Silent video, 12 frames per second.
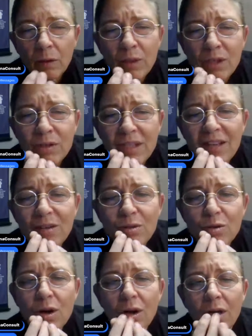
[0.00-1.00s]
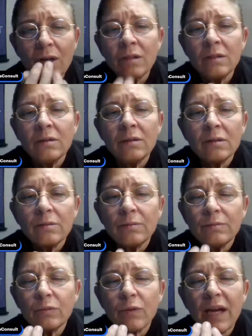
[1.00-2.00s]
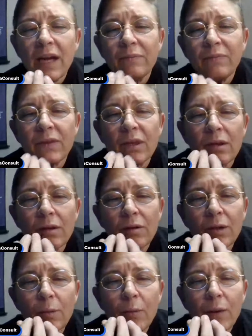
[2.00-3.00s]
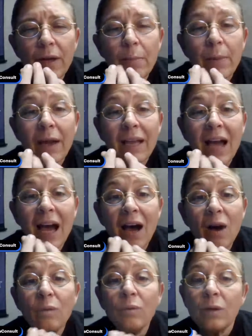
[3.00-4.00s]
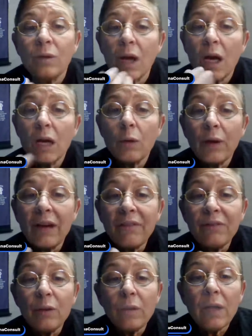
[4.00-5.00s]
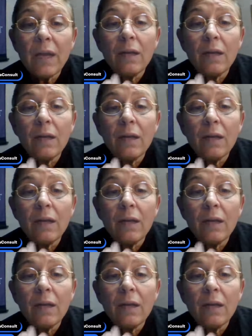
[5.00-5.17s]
And you take the draw, right? Or you bring it back out. If you